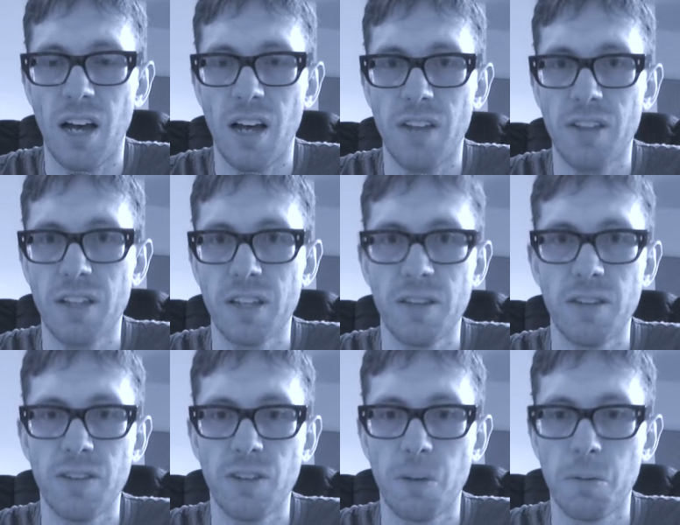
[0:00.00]
think
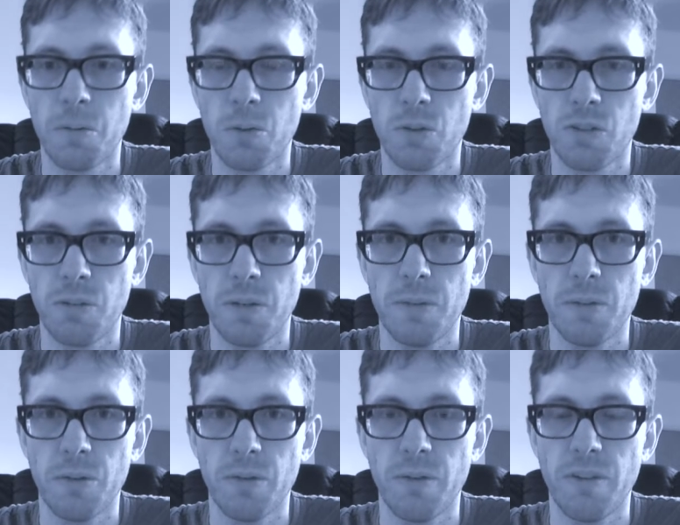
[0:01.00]
these open borders
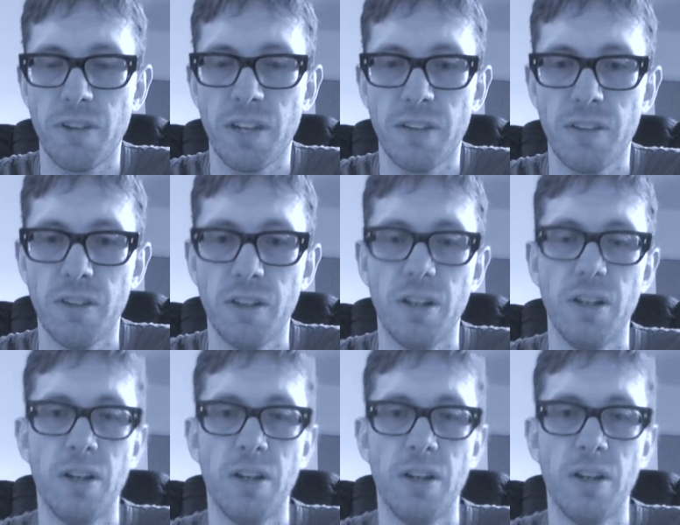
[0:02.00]
people think that